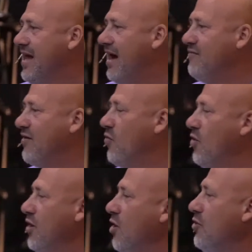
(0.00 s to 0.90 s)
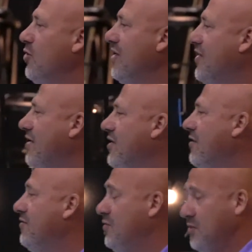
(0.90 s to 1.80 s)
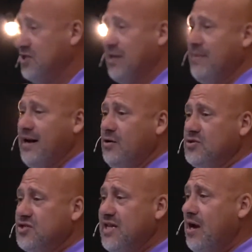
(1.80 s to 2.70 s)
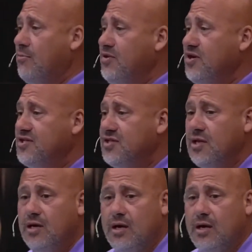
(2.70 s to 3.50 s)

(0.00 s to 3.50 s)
I've never wanted to go do anything with somebody who was a sourpuss.